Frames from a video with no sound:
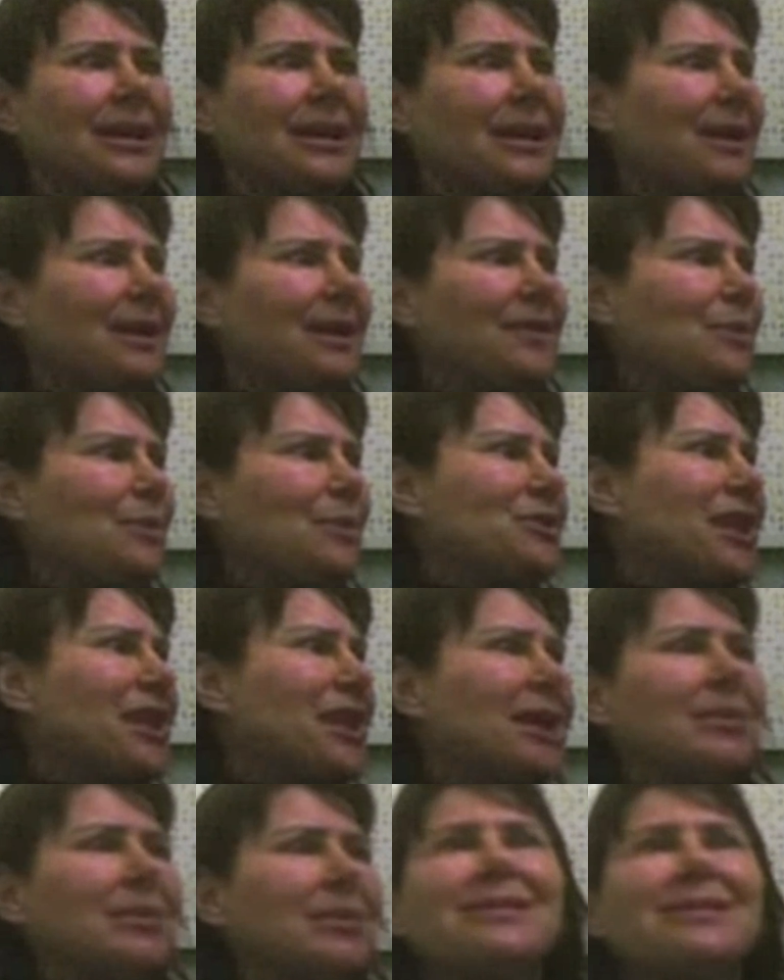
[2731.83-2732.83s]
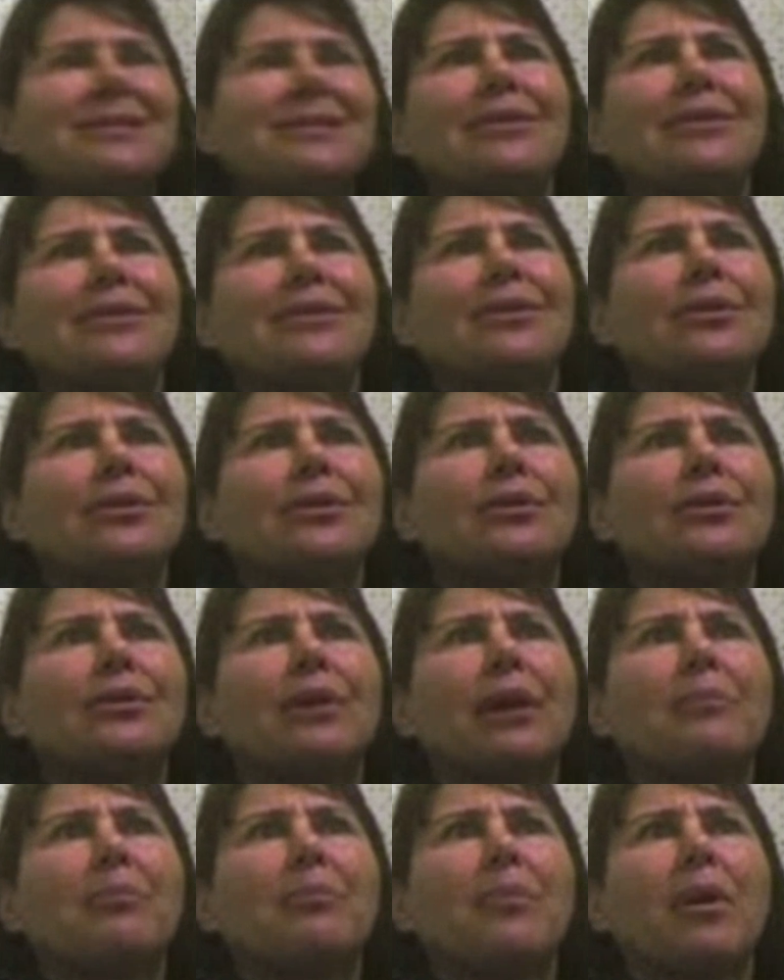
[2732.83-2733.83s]
if he was dating me and dating her,
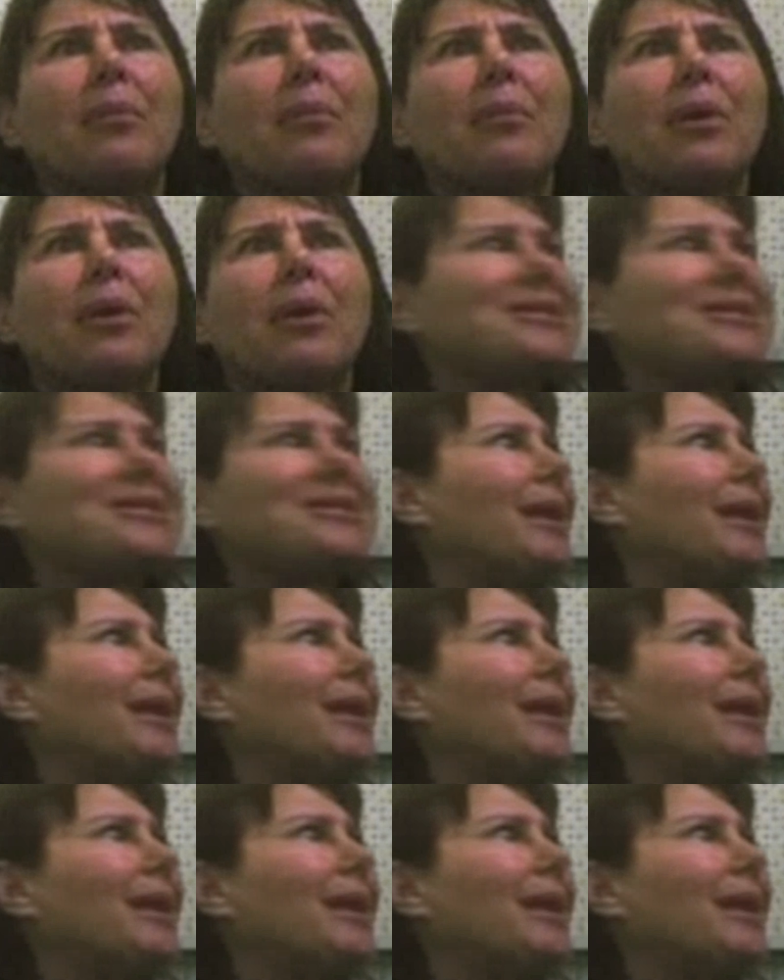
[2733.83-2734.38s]
I probably said,